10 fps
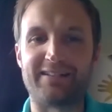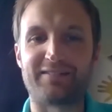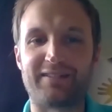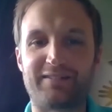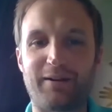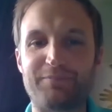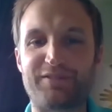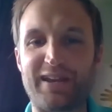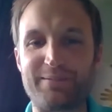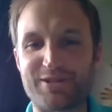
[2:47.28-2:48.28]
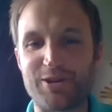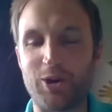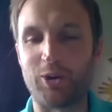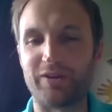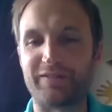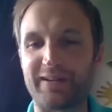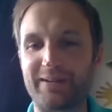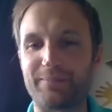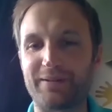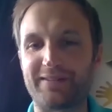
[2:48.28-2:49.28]
Sometimes, not all the
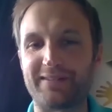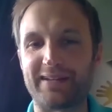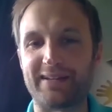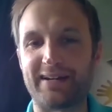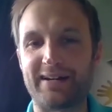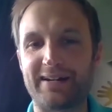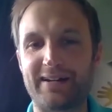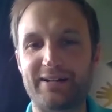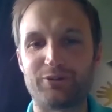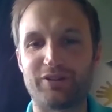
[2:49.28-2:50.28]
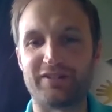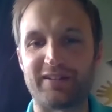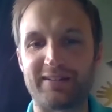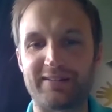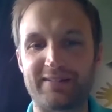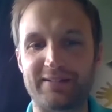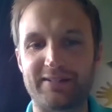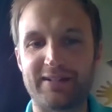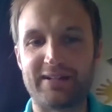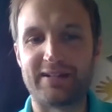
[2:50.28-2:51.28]
time, but I only tend to
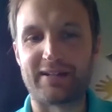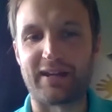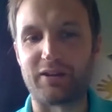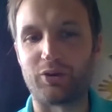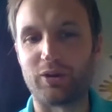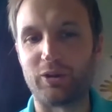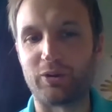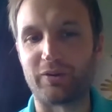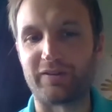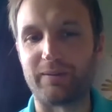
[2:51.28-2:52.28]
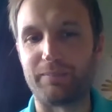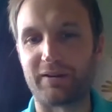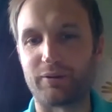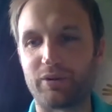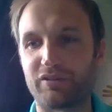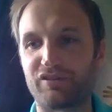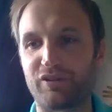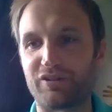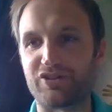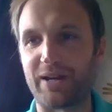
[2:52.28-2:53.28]
kind of go along to the bigger ones,
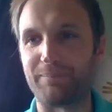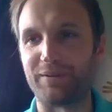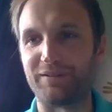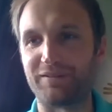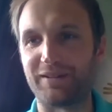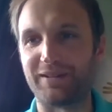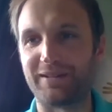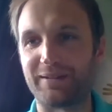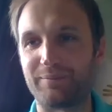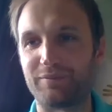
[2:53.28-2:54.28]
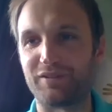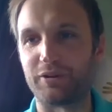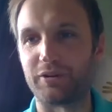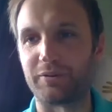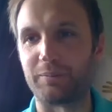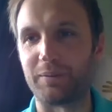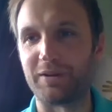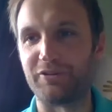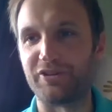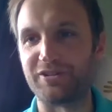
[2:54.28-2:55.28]
sort of Champions League games, or maybe
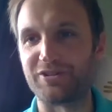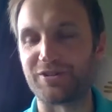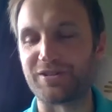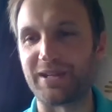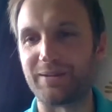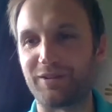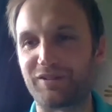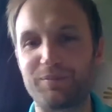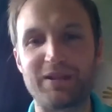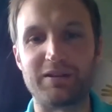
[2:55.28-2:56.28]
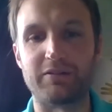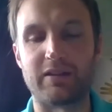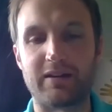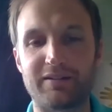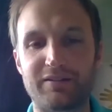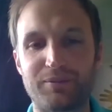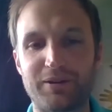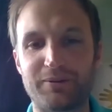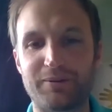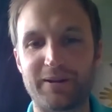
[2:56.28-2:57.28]
a Rangers game, experience that as well.